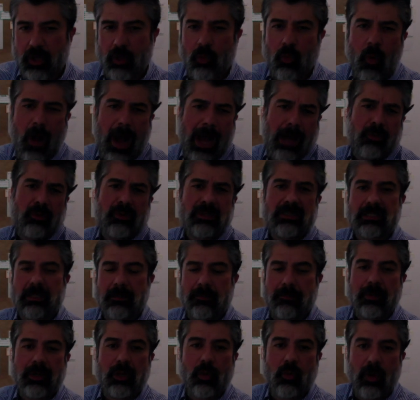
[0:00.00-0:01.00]
Why would
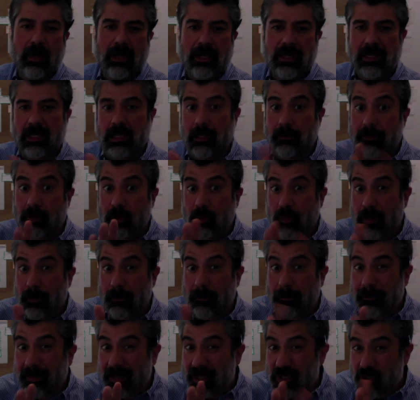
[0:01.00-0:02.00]
somebody want to keep you in
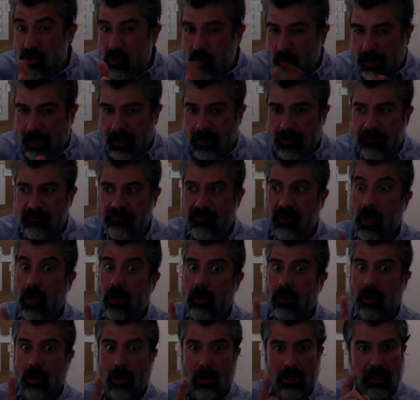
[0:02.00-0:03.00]
between
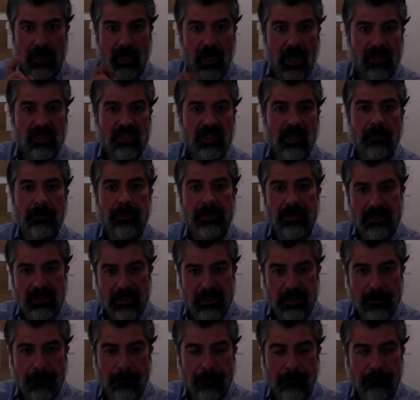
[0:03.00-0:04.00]
colonoscopies,